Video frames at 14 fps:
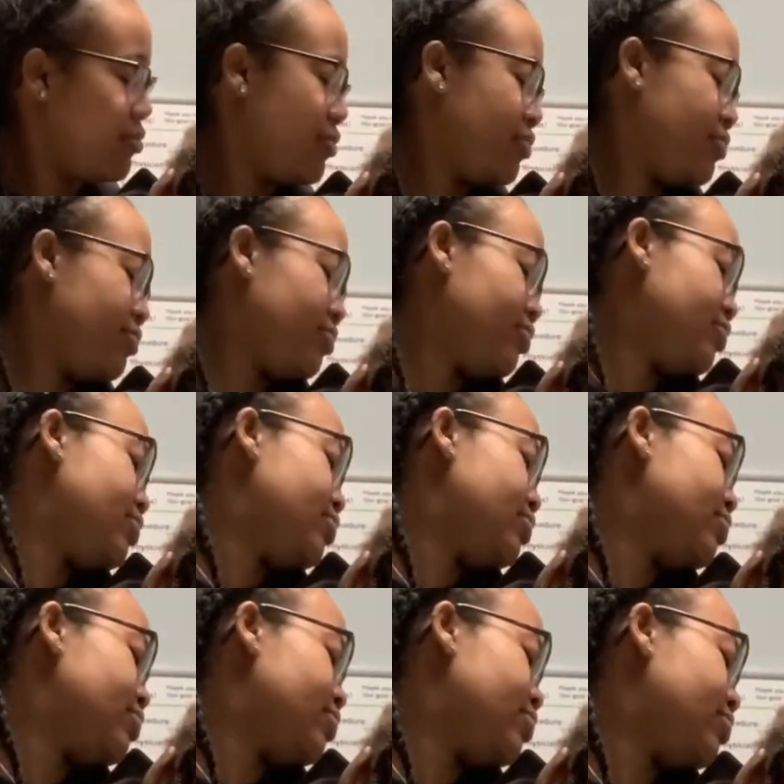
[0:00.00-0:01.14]

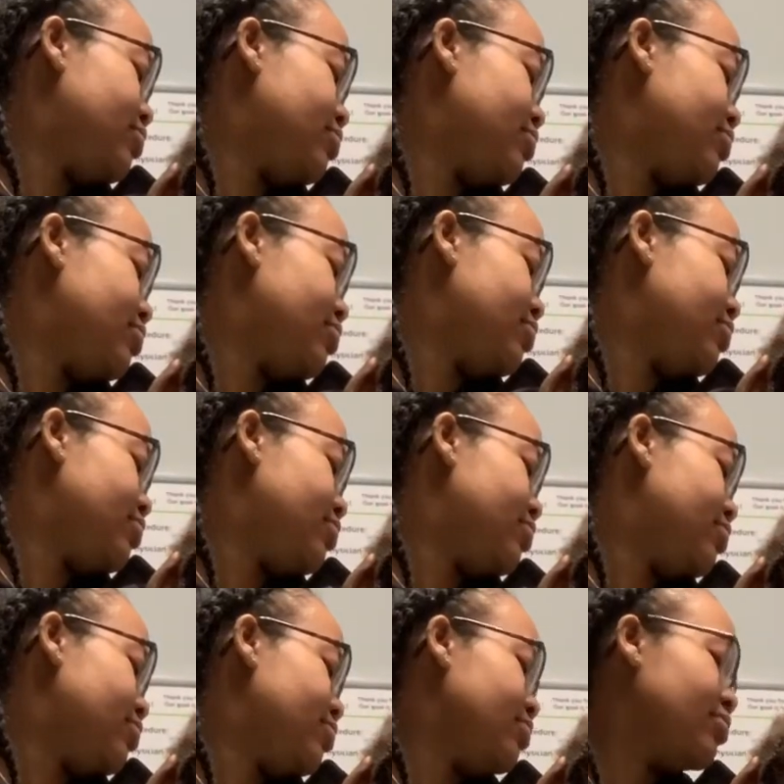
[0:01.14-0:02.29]

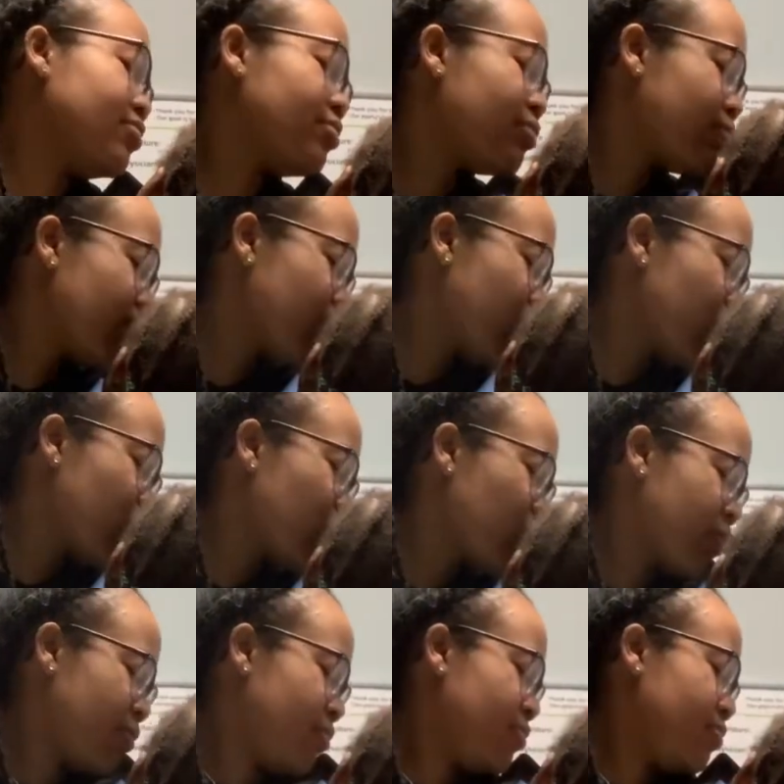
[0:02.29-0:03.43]

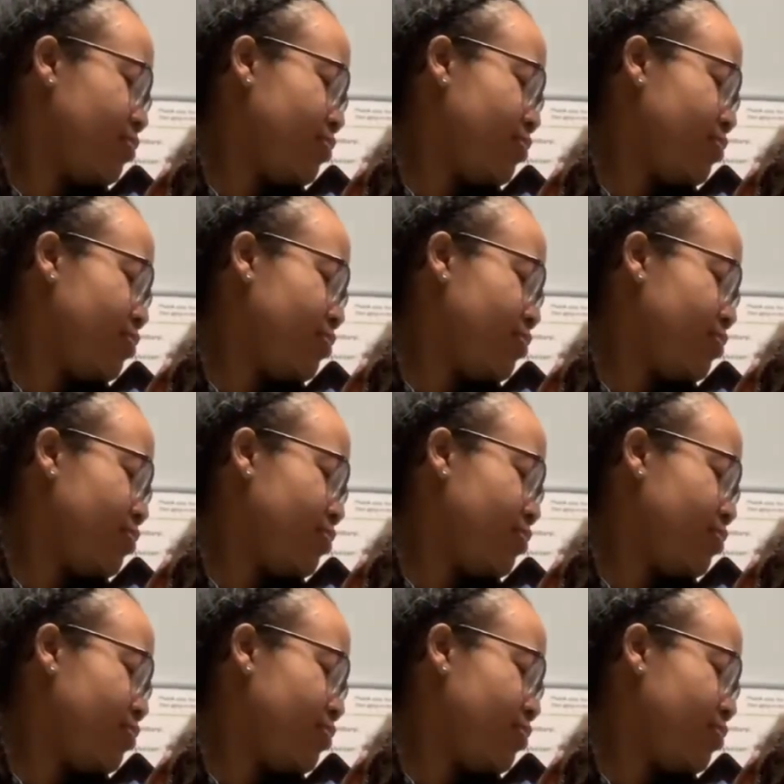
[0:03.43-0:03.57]
(silence)